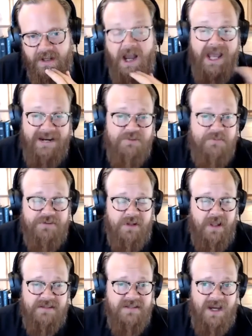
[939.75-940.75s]
I never spent a
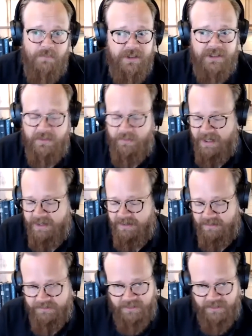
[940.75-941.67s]
lot of time reading their writings.